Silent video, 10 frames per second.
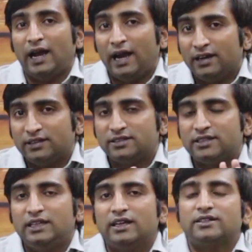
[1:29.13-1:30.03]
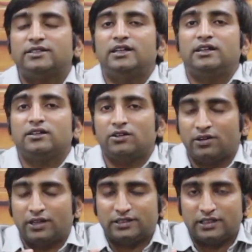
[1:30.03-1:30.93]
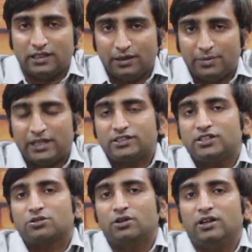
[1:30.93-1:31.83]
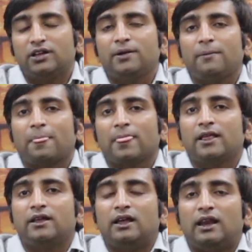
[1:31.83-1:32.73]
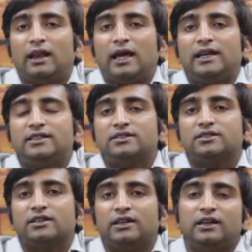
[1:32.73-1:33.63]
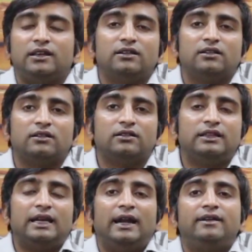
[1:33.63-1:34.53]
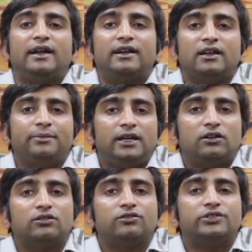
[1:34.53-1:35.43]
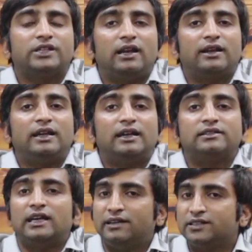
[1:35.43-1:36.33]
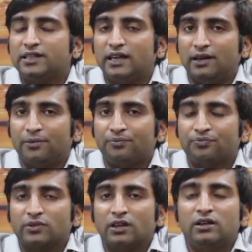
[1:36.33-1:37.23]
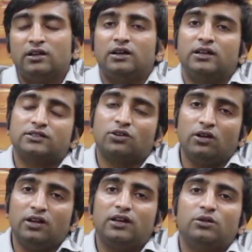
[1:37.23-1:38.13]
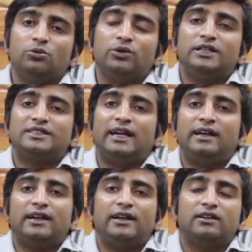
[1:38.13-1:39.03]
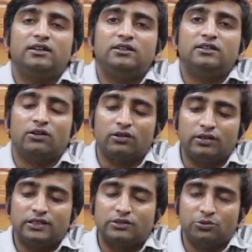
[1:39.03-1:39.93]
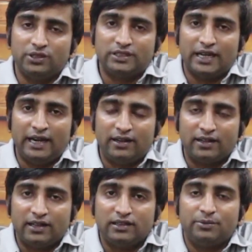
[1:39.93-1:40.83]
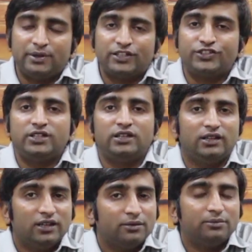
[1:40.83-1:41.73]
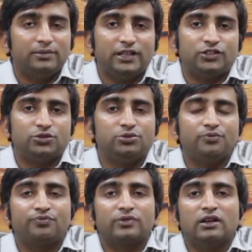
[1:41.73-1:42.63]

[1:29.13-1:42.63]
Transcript: and the senior resident, or you can say the P H D scholar, lies in the entitlement of salary and salary scale. A scholar who is entitled or is, who is entering the P H D in B H U